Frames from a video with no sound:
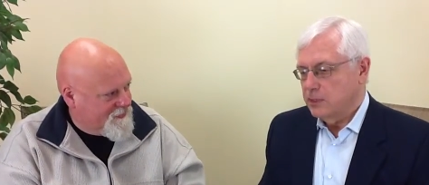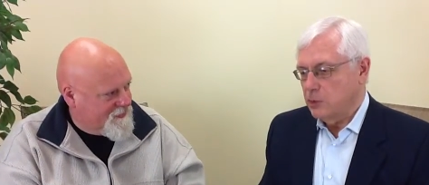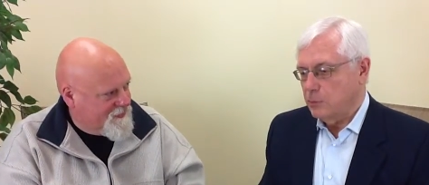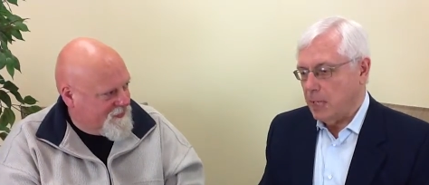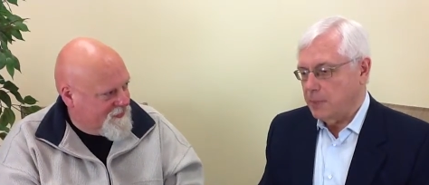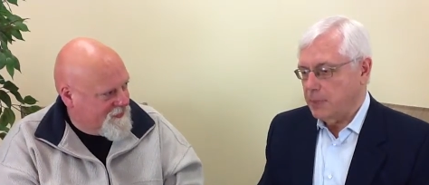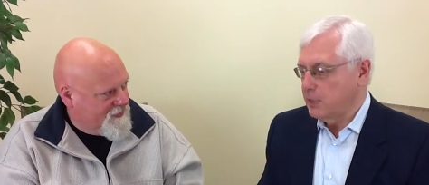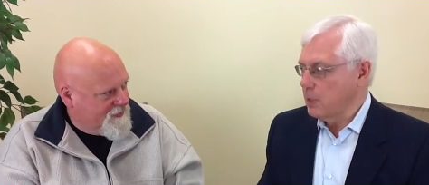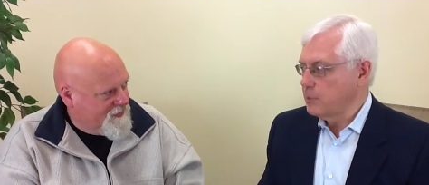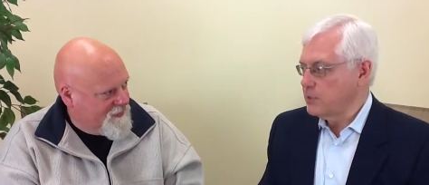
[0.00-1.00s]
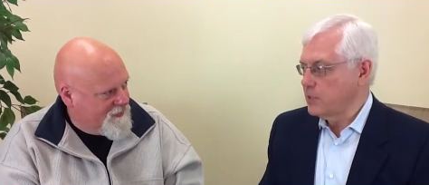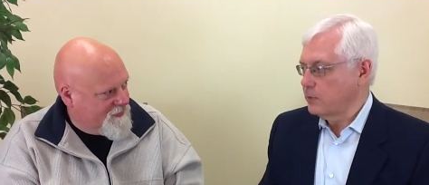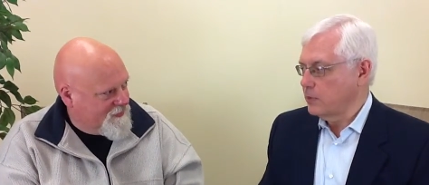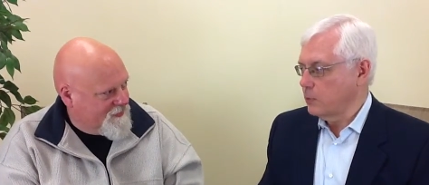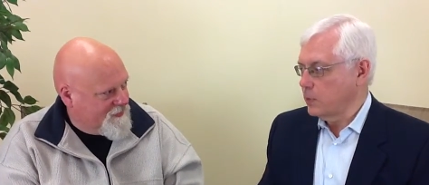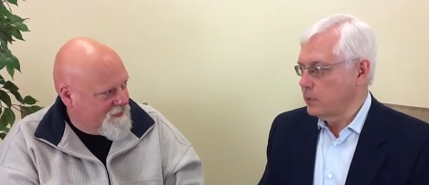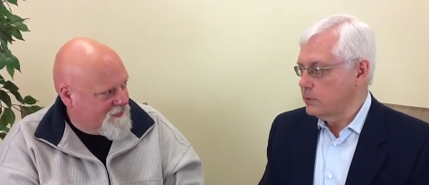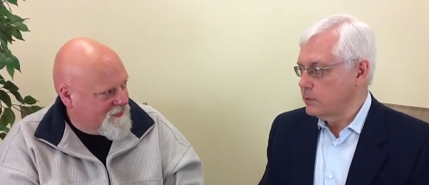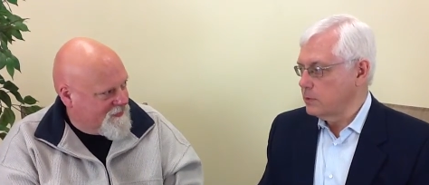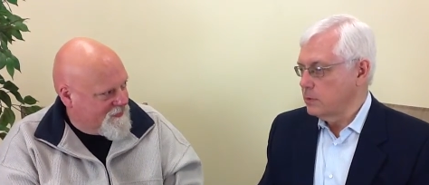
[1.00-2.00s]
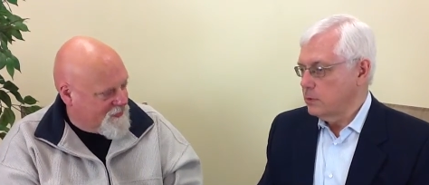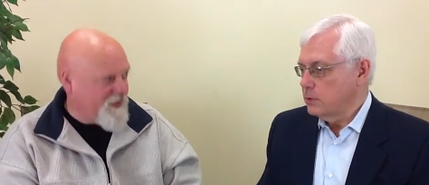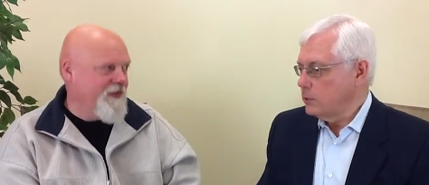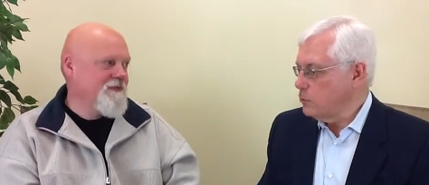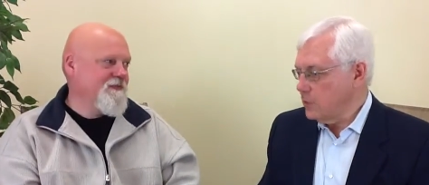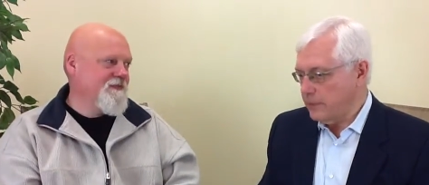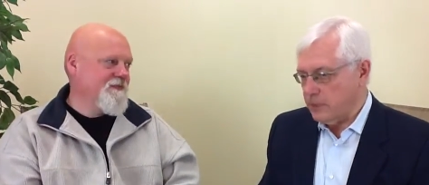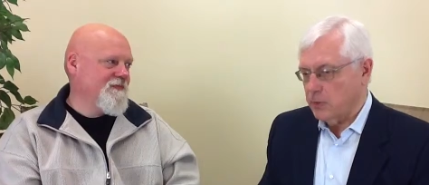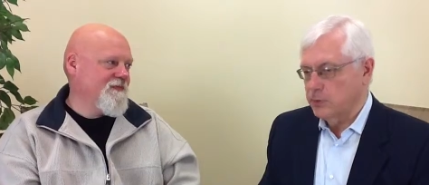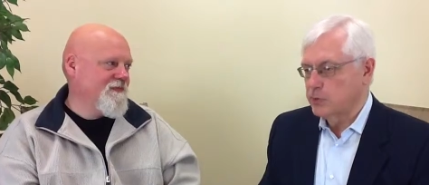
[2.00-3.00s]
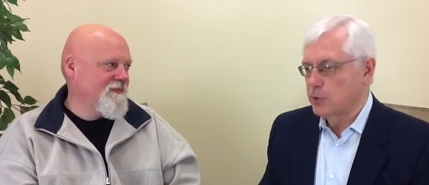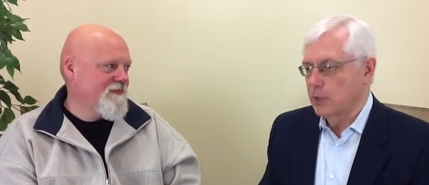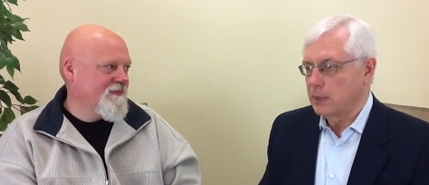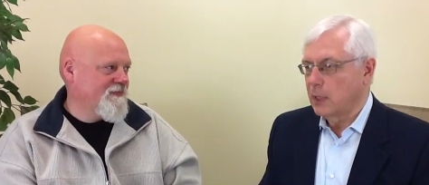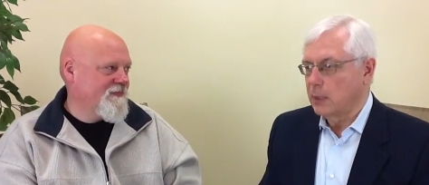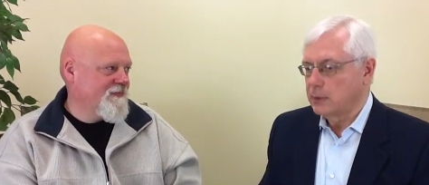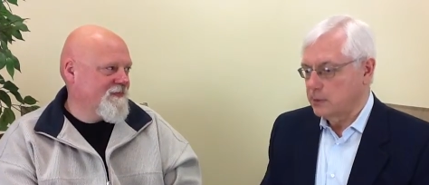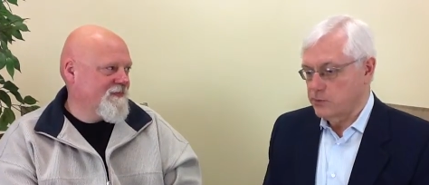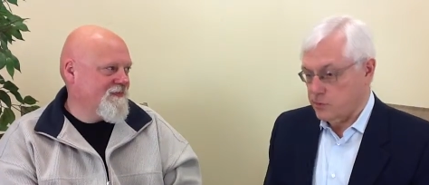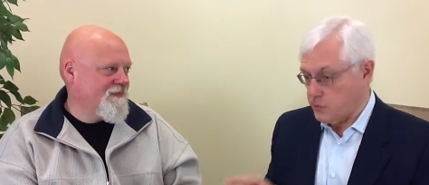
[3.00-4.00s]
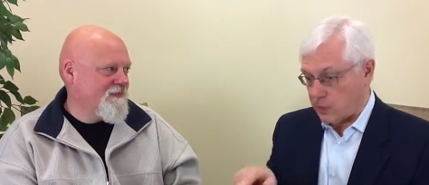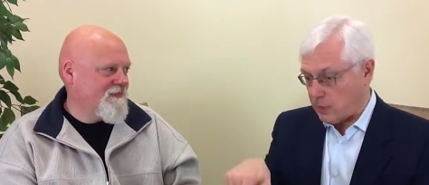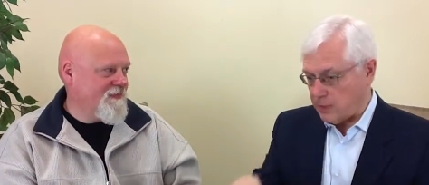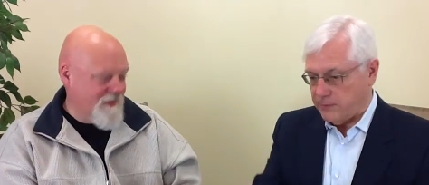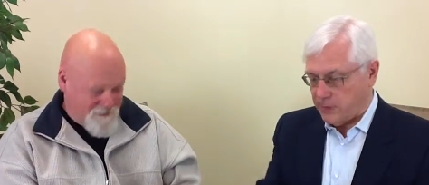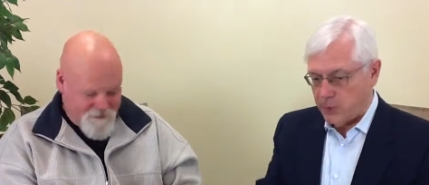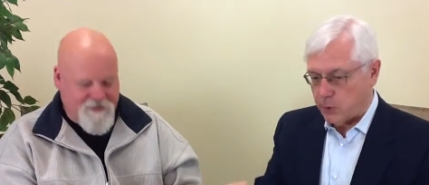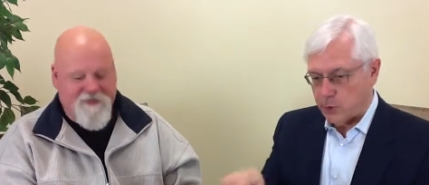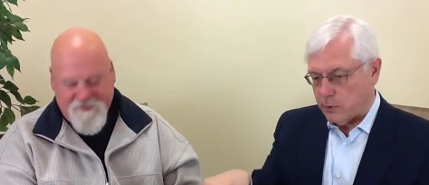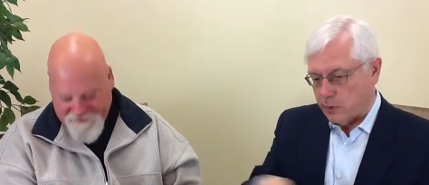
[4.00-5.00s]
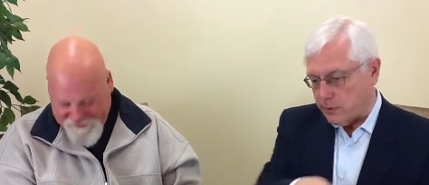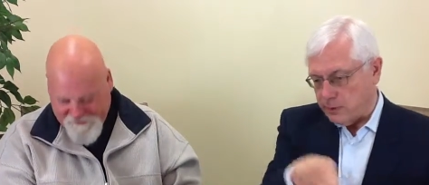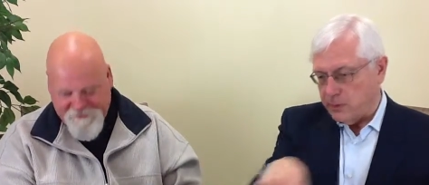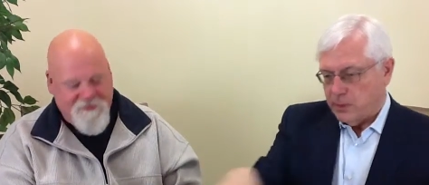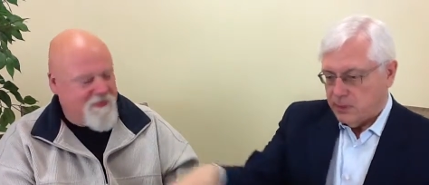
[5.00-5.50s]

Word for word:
Speaker 1: do map and compass out in the woods, okay. you never go in a straight line, because there's a cliff here, or there, yeah.